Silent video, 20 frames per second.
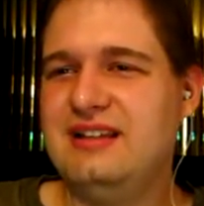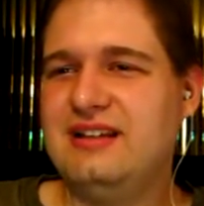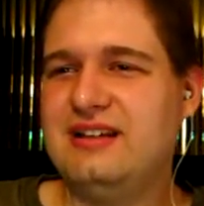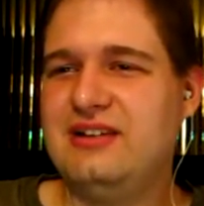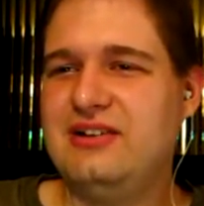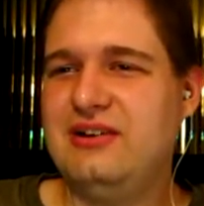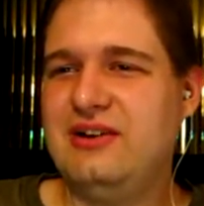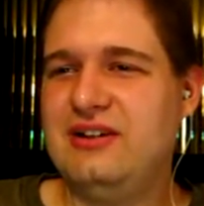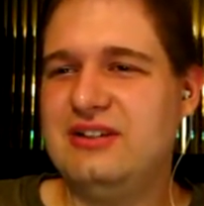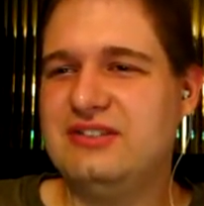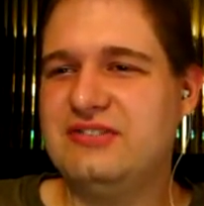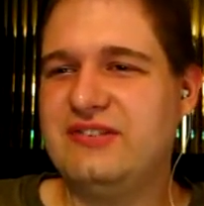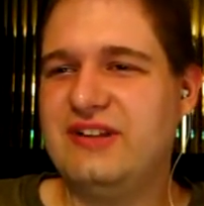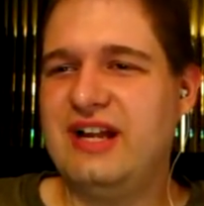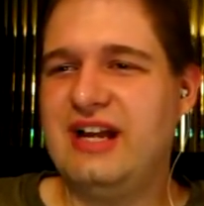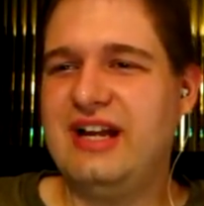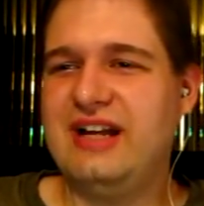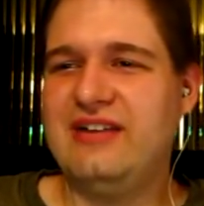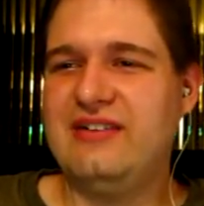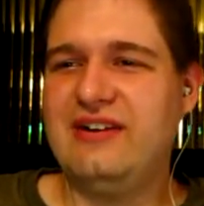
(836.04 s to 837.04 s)
the crow's
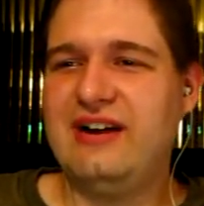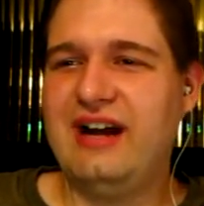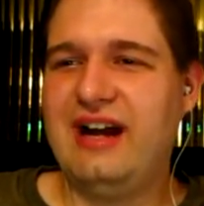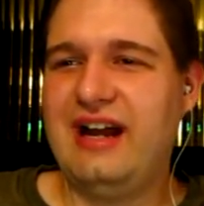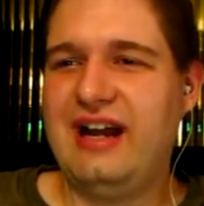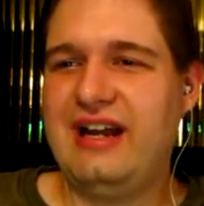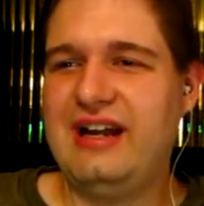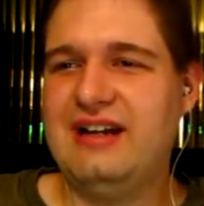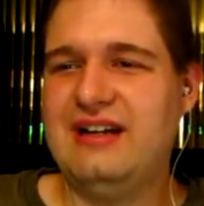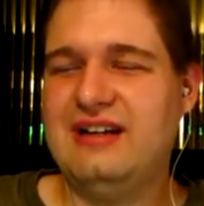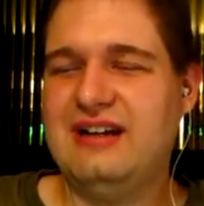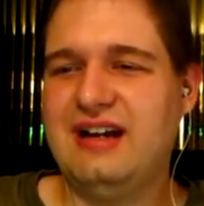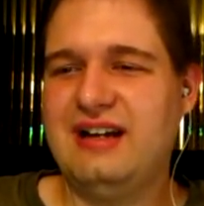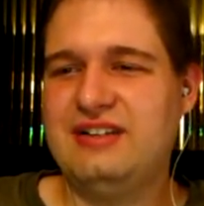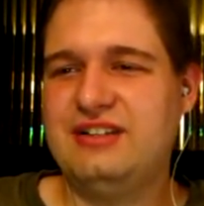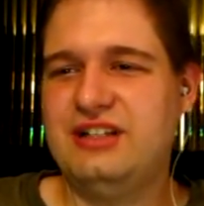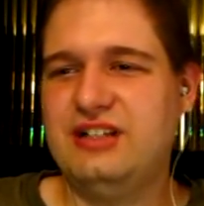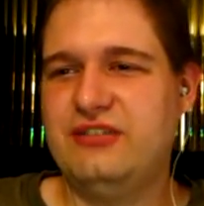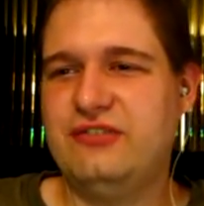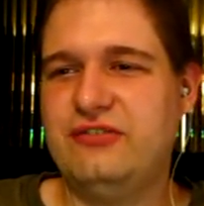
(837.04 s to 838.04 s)
flying away!
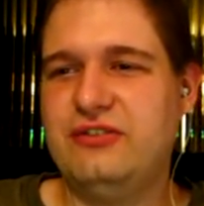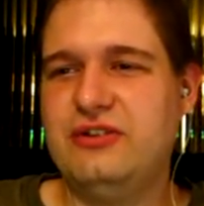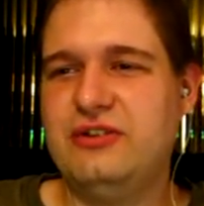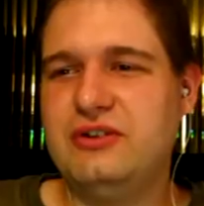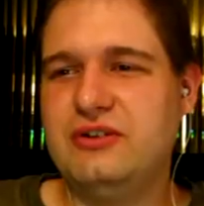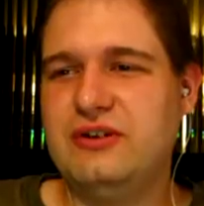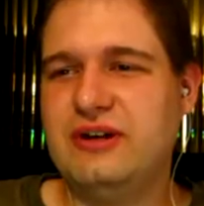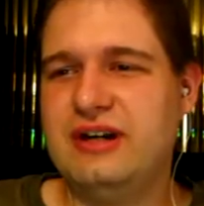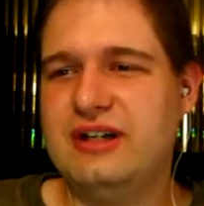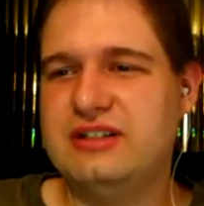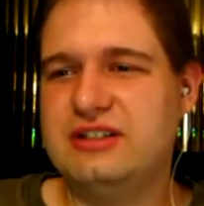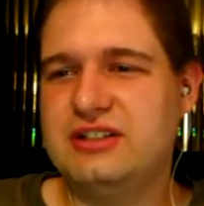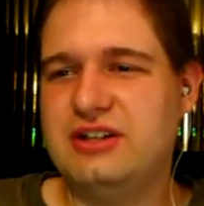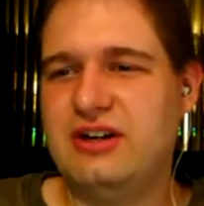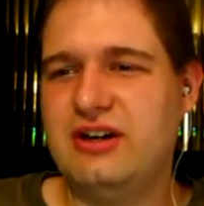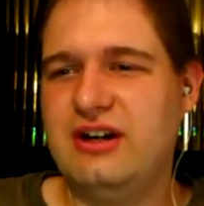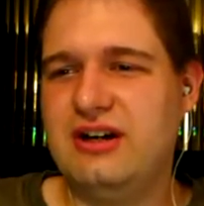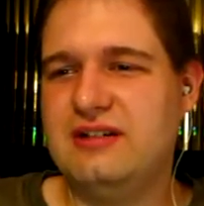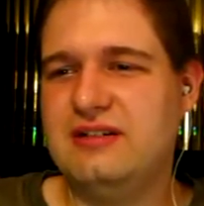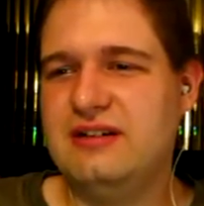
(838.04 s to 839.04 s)
Actually, it flew away, it's
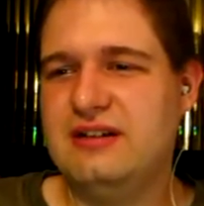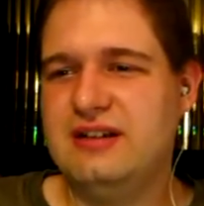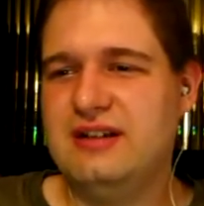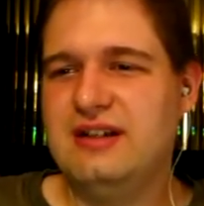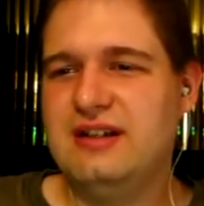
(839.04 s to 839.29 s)
gone.